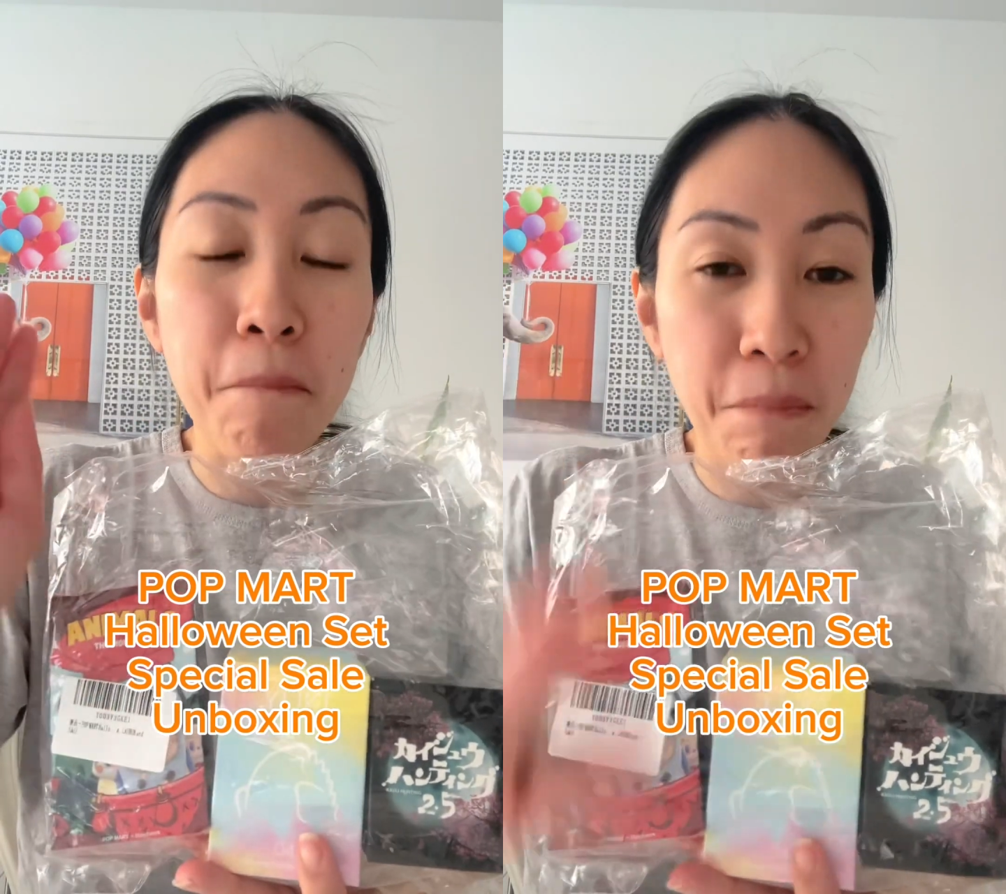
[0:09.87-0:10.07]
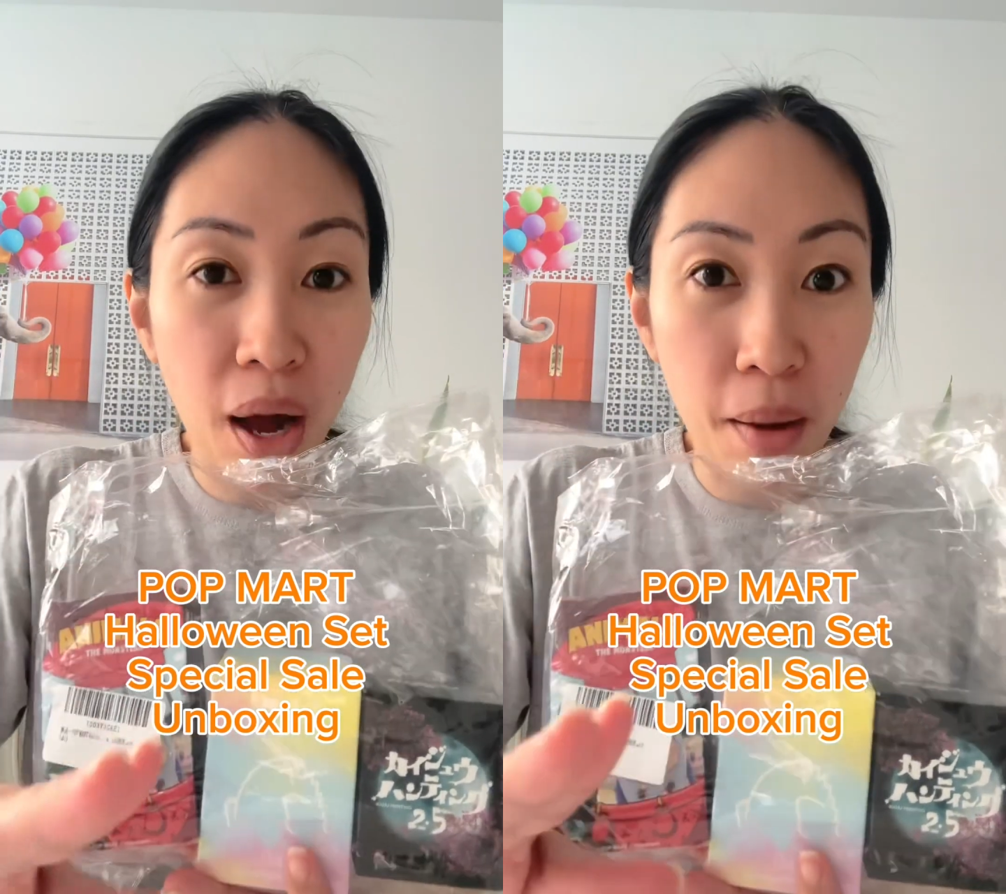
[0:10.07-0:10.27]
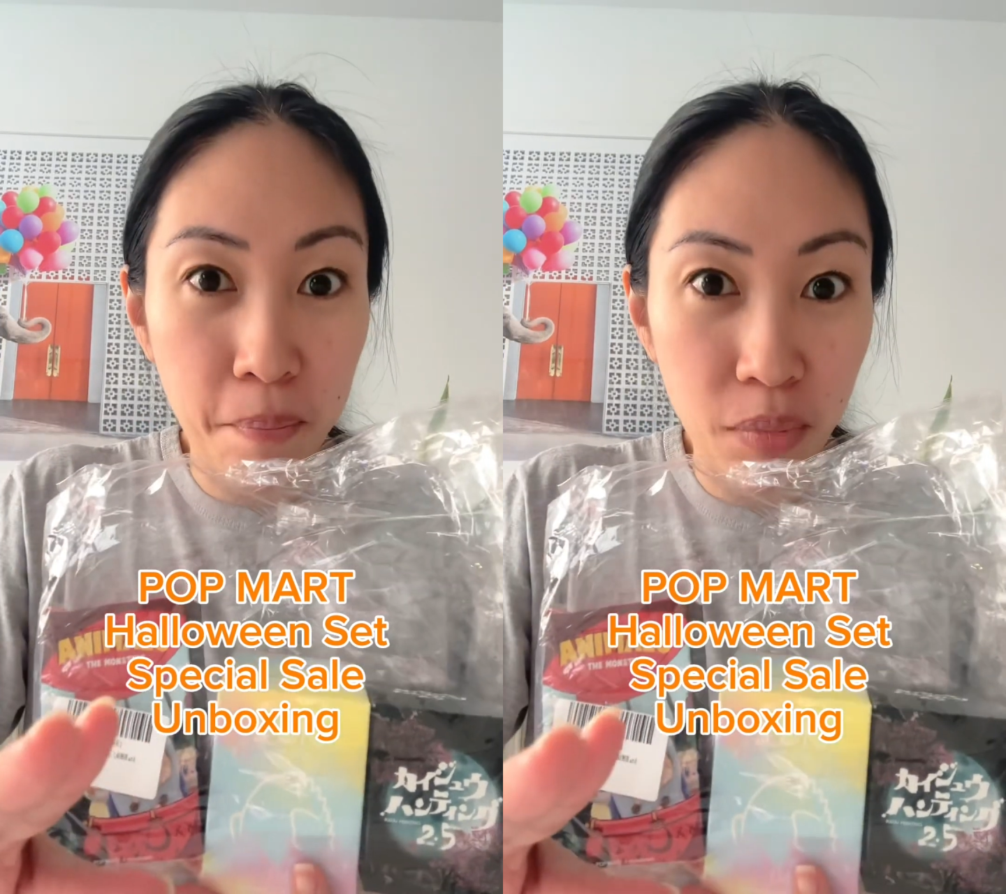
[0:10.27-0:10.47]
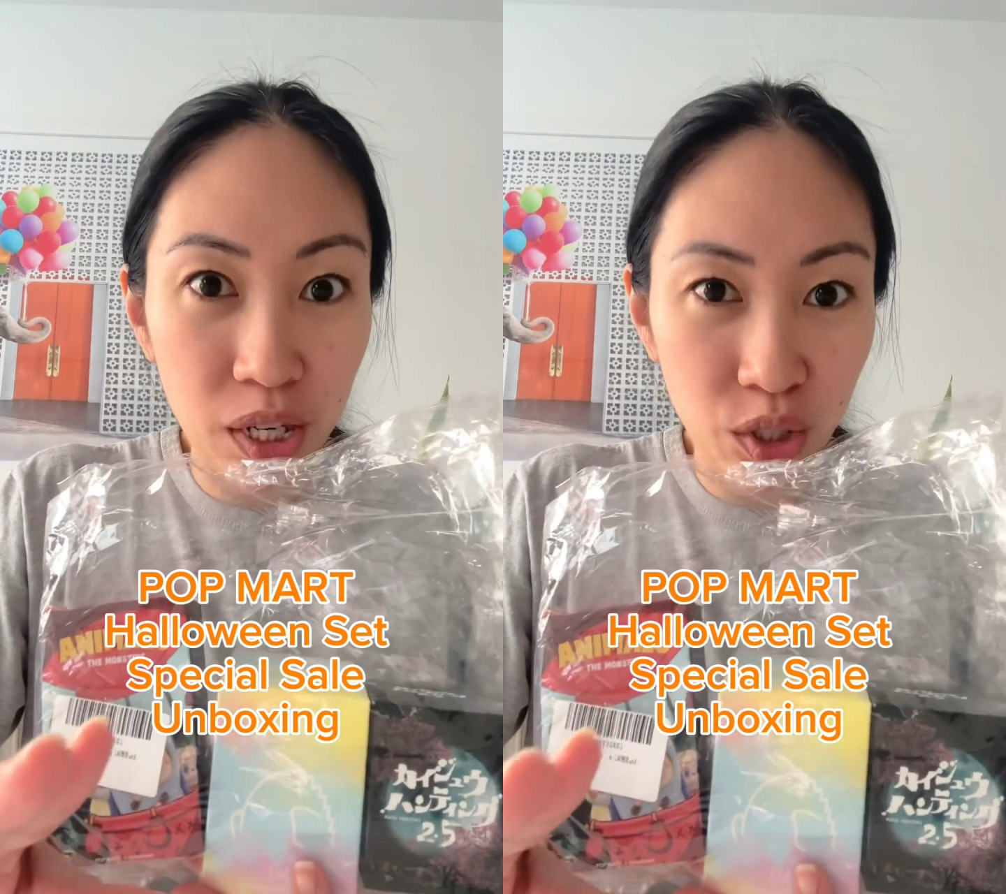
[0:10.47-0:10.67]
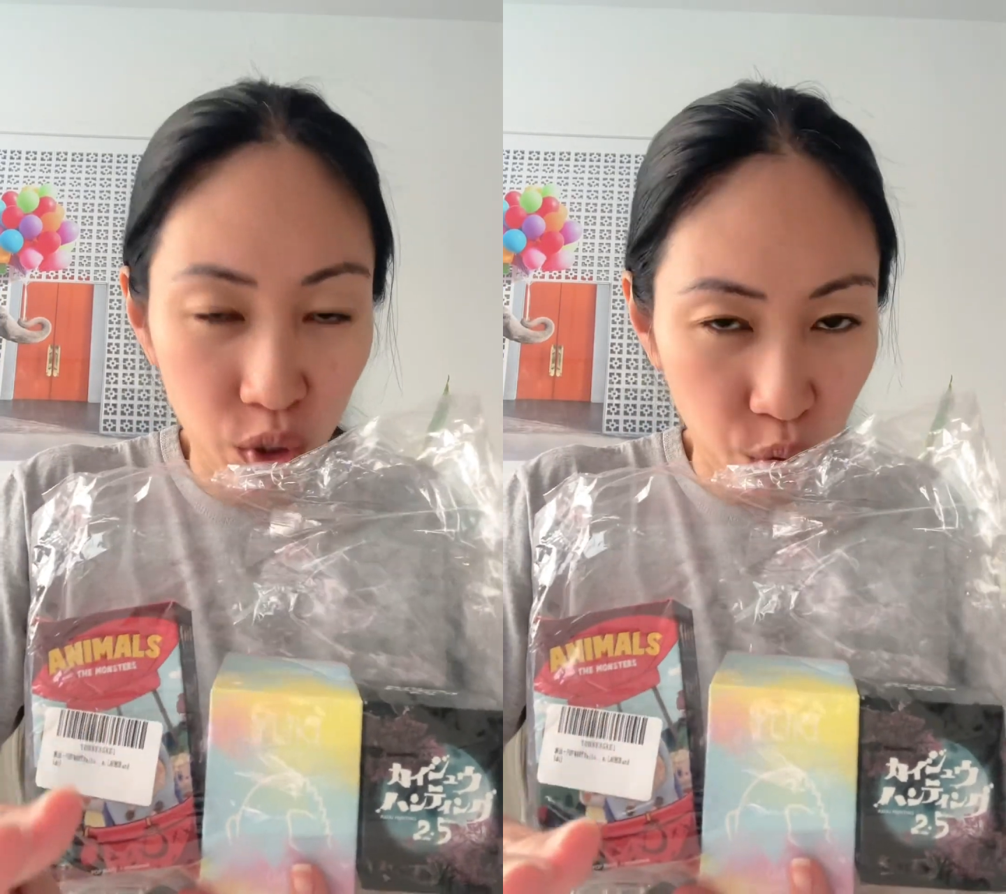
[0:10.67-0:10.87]
Pop
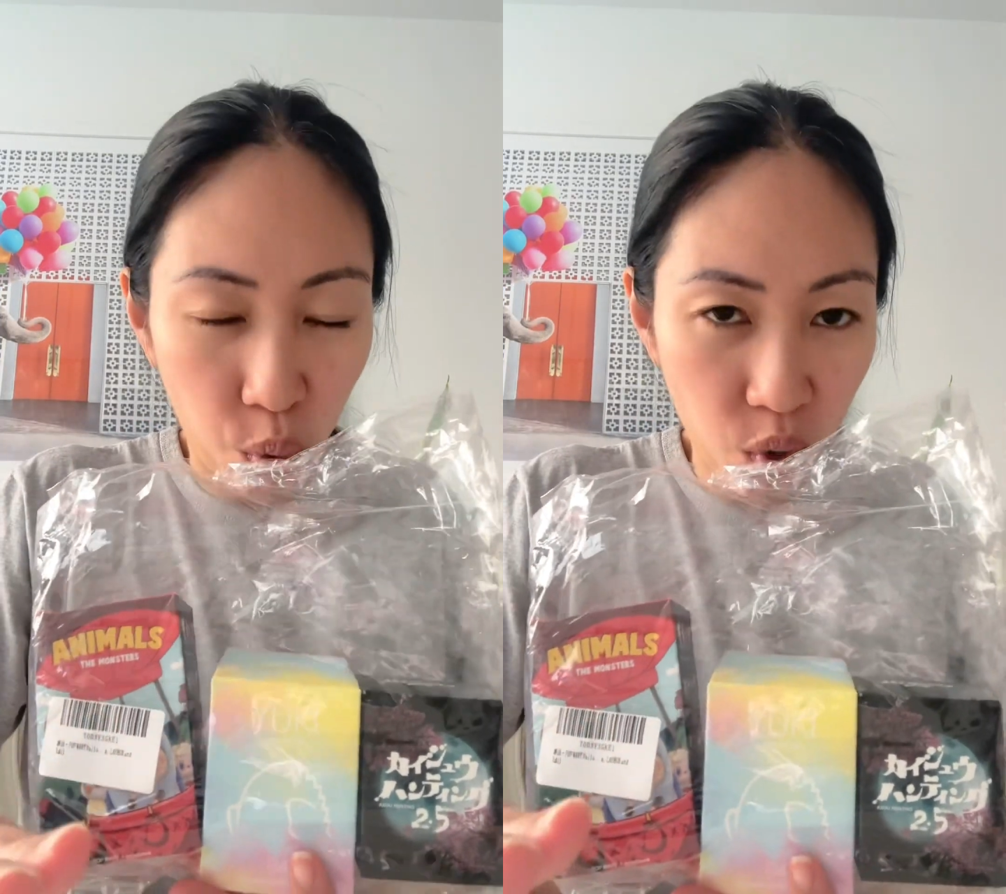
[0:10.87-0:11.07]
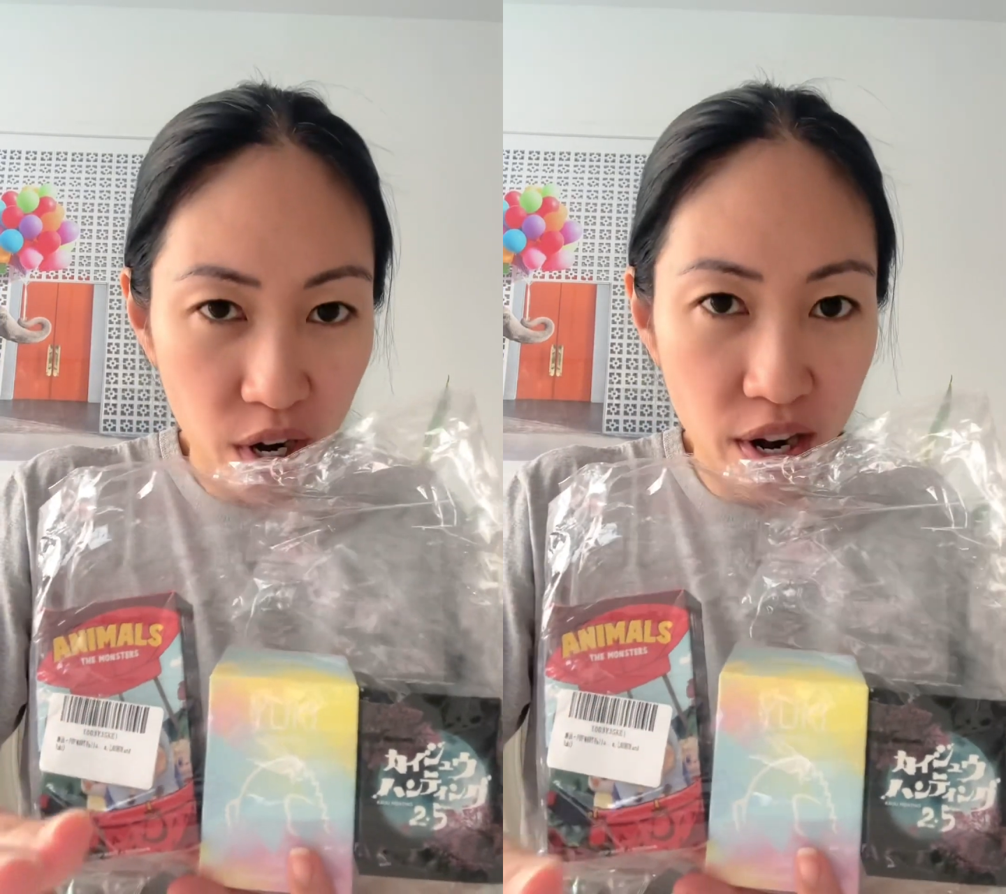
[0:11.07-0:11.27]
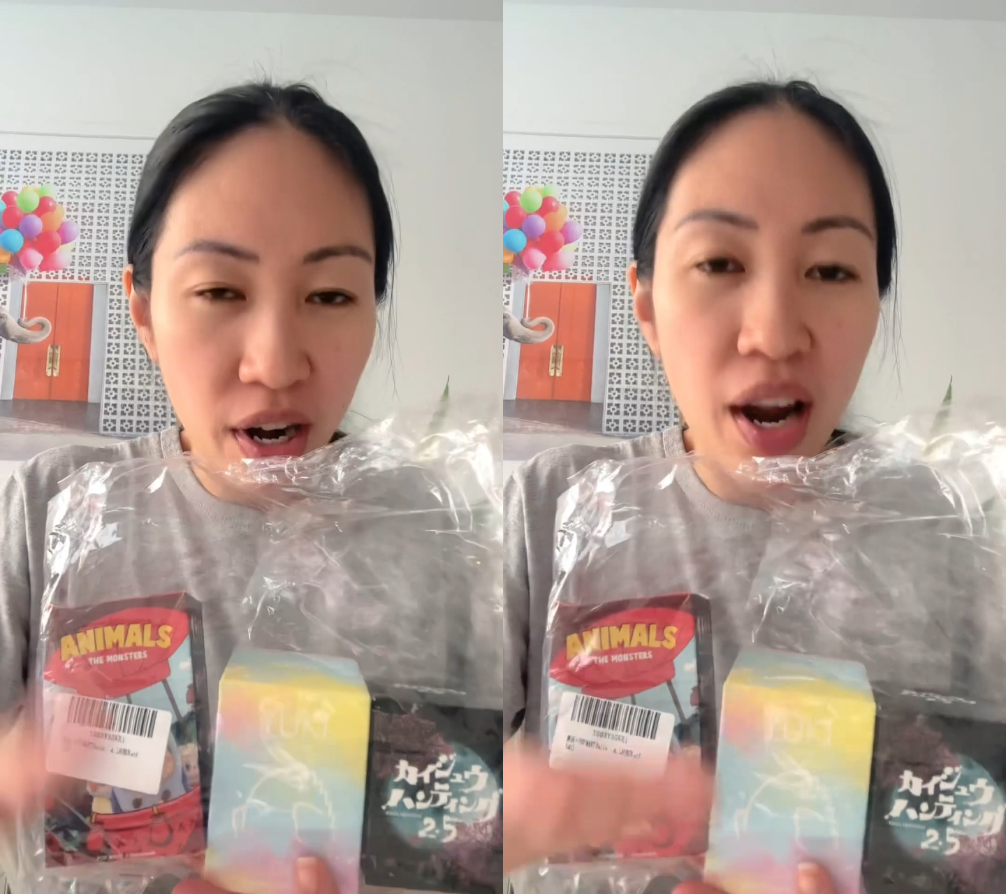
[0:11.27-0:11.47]
Mart store.